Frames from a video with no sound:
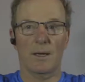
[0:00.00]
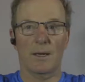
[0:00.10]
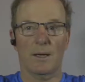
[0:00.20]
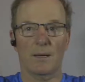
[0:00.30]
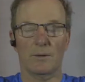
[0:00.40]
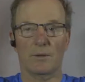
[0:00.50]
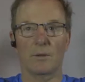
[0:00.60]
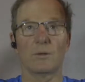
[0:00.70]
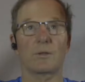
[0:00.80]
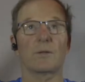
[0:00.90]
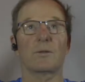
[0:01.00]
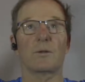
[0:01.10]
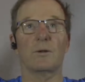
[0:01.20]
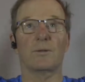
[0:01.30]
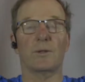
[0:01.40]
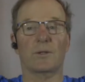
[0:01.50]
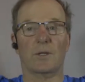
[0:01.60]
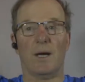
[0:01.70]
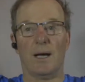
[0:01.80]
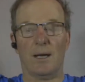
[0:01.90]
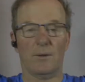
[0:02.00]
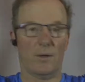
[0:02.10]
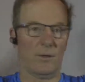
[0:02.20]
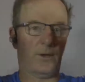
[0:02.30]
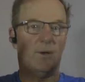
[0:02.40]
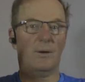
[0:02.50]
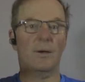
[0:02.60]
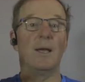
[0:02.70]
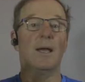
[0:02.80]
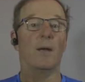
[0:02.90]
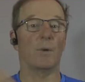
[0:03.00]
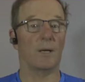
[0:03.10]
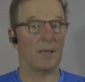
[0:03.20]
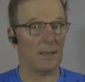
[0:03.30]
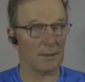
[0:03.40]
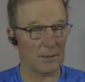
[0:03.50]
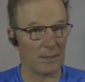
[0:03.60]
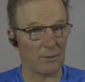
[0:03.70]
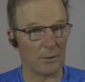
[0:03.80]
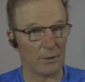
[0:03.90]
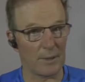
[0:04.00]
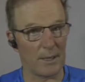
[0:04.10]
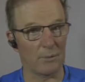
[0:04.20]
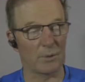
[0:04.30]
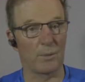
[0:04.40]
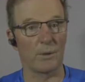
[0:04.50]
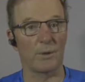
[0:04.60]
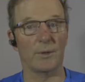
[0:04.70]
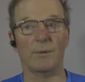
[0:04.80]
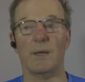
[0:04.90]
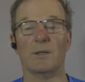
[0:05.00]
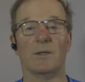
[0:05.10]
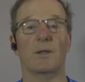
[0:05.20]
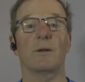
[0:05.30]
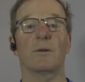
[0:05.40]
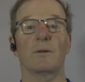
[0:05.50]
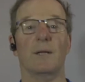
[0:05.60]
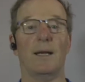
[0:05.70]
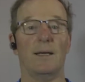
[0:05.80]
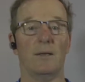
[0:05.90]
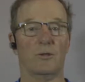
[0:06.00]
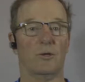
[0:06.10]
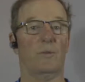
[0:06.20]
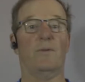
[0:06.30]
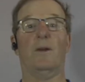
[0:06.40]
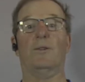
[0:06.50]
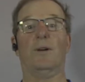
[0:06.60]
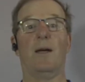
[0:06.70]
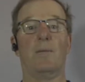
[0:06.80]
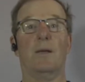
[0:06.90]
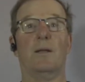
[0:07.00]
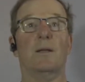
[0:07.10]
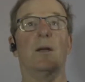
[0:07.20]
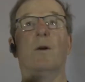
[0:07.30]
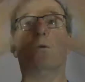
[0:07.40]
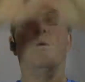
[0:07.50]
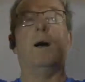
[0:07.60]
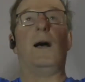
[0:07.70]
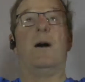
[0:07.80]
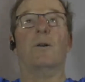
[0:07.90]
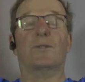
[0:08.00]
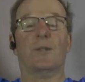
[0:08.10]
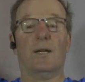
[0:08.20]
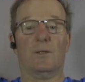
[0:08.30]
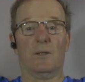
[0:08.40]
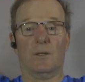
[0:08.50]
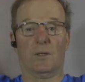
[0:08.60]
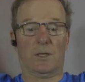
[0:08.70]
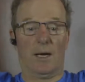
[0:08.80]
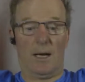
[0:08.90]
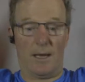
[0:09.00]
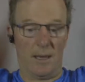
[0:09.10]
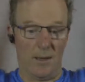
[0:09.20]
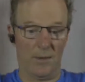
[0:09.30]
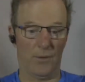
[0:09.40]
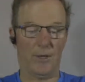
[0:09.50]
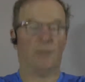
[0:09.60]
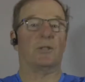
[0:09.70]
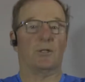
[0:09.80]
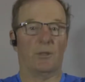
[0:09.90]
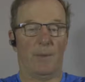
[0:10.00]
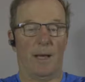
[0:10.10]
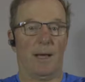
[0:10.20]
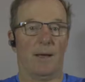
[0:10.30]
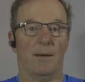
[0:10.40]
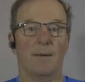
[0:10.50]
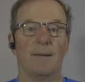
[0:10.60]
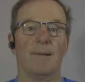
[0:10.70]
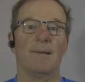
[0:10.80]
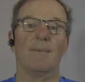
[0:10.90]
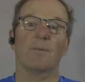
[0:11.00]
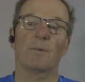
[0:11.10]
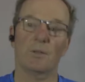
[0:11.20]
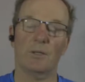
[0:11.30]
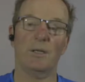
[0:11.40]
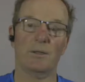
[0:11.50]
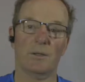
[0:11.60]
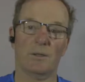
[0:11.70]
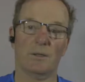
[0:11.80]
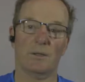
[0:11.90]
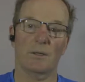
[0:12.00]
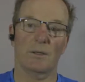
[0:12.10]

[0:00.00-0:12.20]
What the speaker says: And Zeus controls the sky and the thunder. And when Alexander the Great was born, the greatest thunder and lightning storm of all time hit. Wow, signs in the sky. This is your man. Well, Jesus